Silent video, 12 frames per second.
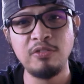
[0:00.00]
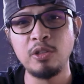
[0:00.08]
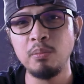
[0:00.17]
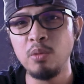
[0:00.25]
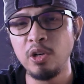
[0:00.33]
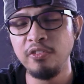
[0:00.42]

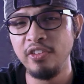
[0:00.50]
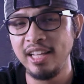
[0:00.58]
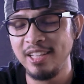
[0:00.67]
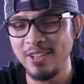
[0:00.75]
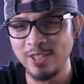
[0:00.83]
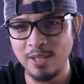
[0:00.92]
for more
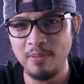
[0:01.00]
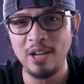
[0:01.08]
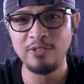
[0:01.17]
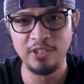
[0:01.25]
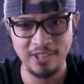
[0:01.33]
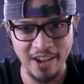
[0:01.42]
videos
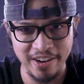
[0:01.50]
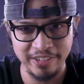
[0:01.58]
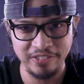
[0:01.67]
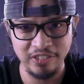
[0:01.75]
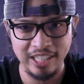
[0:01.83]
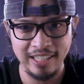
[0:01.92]
about
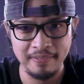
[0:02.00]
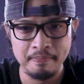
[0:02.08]
photography.